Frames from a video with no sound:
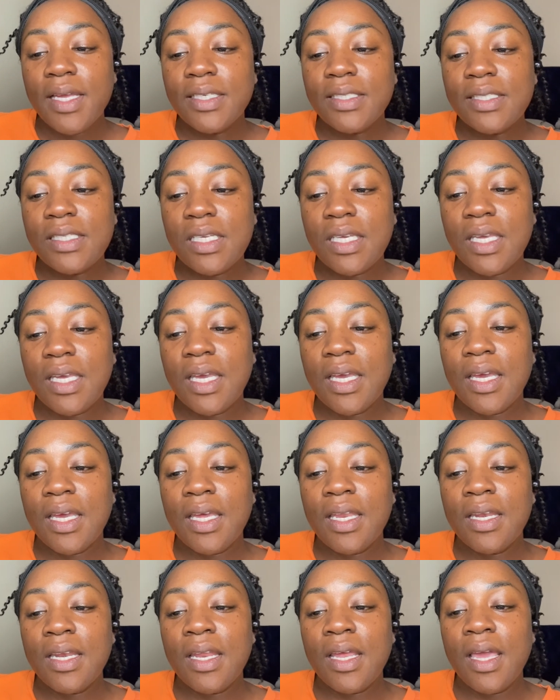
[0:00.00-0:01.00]

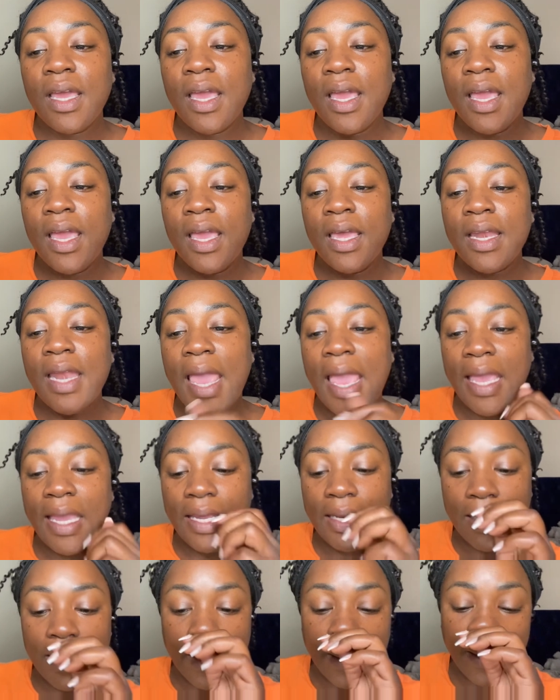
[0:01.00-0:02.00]
10, and
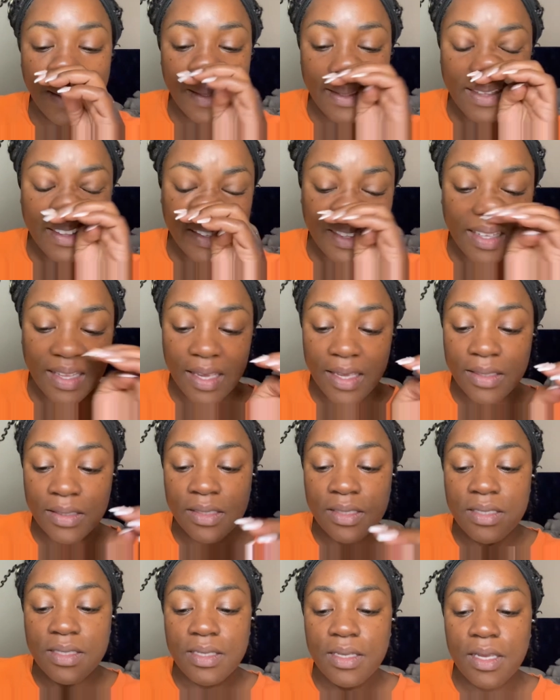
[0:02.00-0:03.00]
8
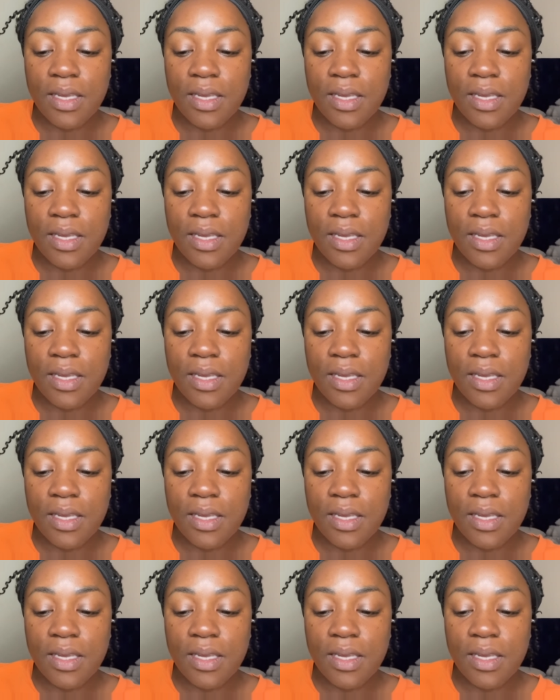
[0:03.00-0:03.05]
lengths.